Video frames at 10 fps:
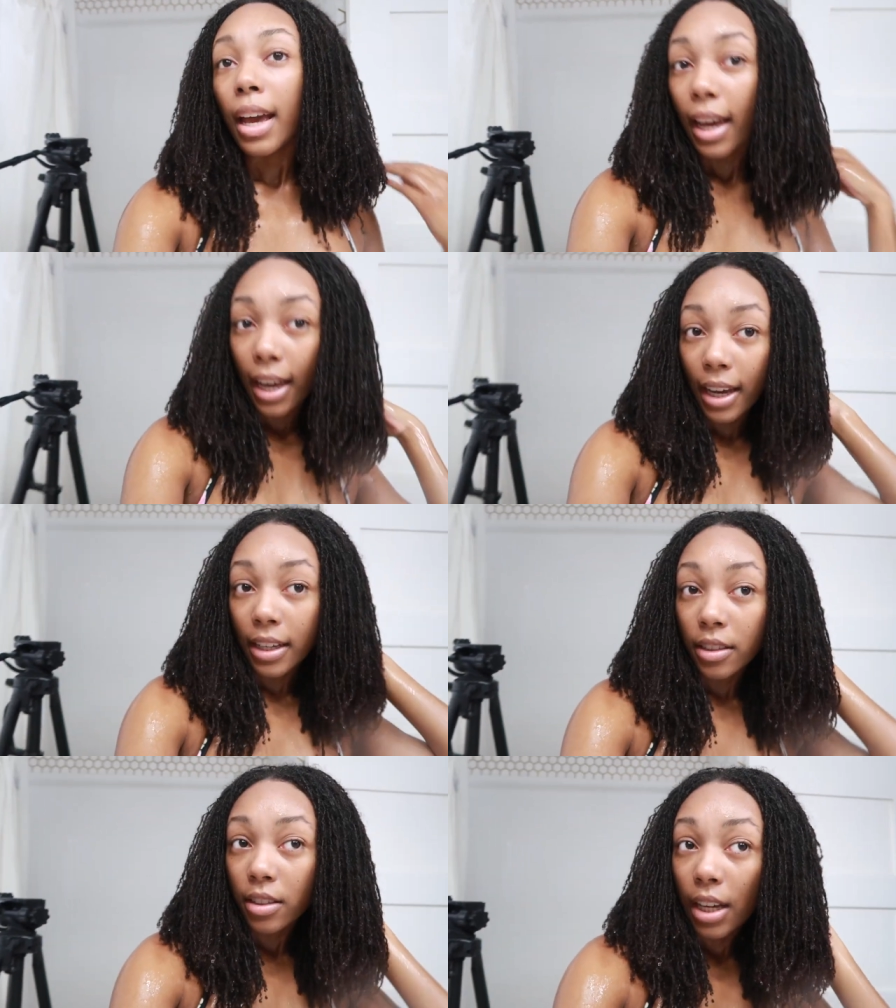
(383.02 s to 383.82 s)

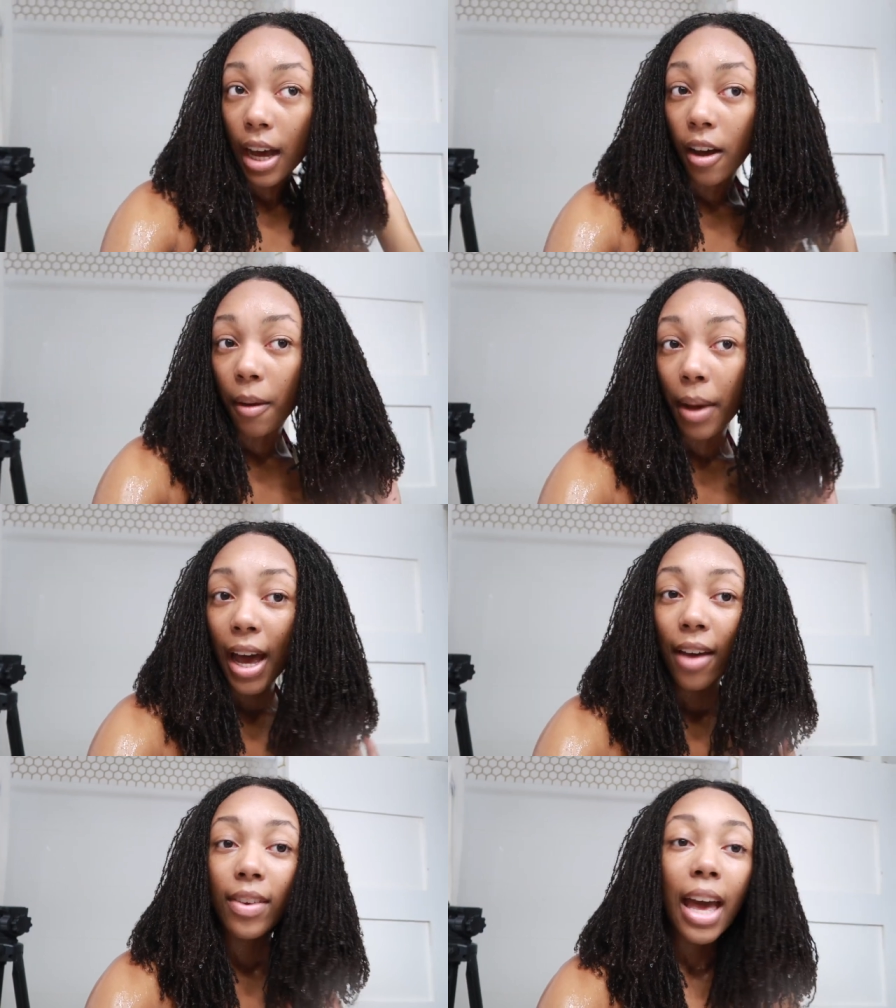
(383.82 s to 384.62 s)
and um, I
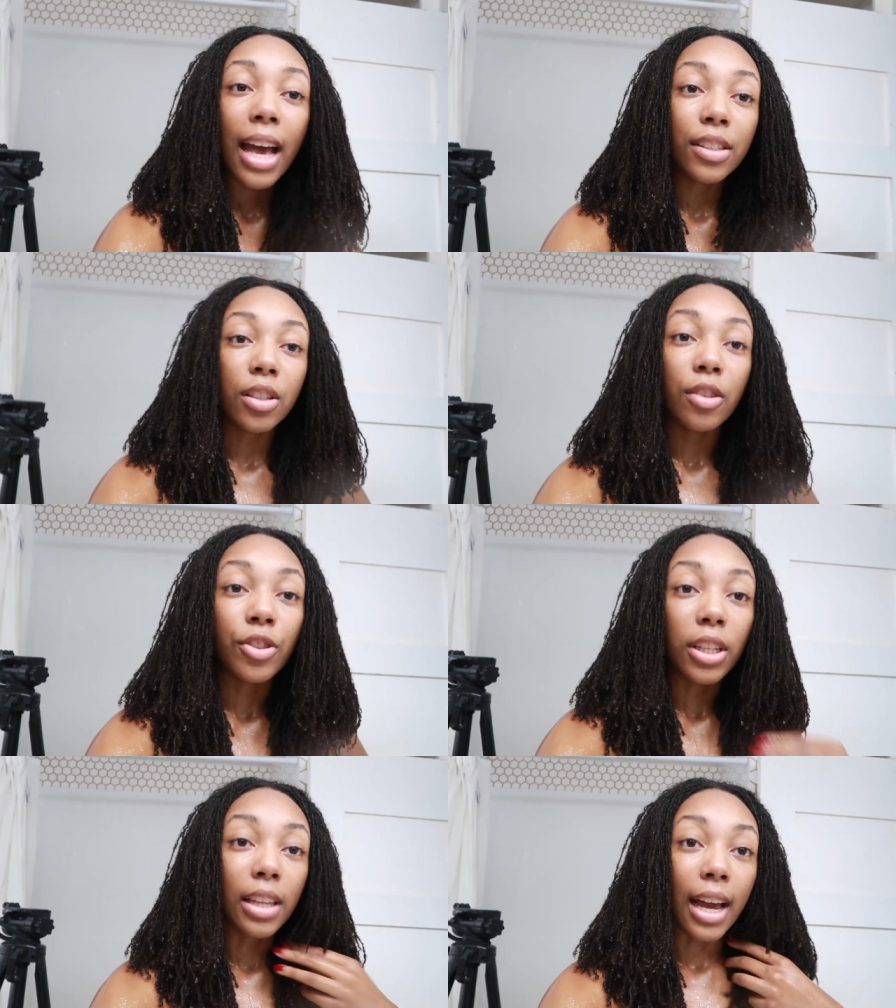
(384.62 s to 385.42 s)
haven't asked her if
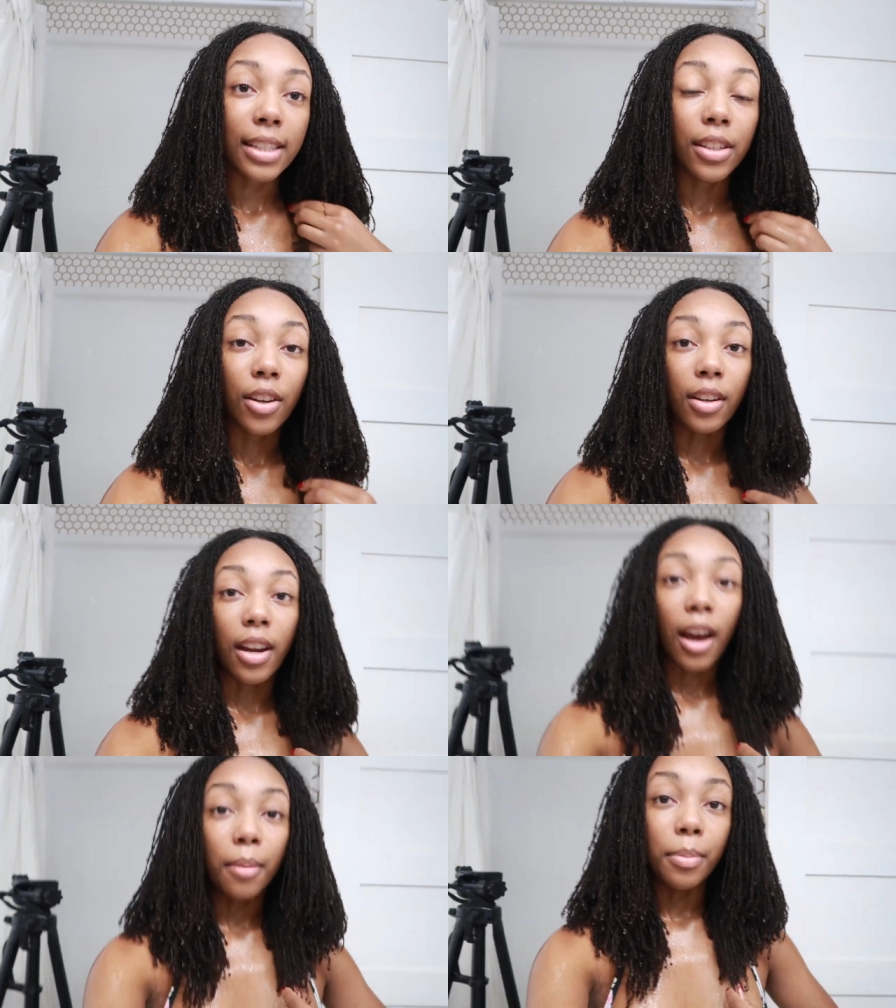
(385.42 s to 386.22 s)
she likes it or
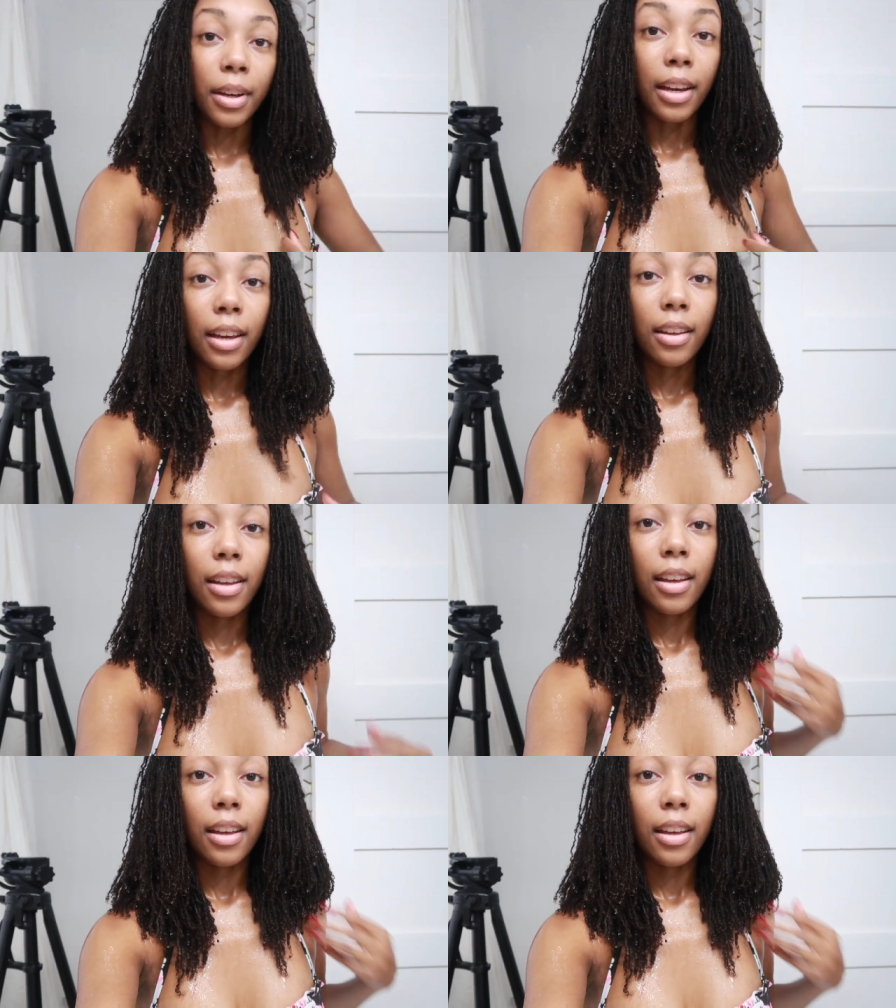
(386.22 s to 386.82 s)
not but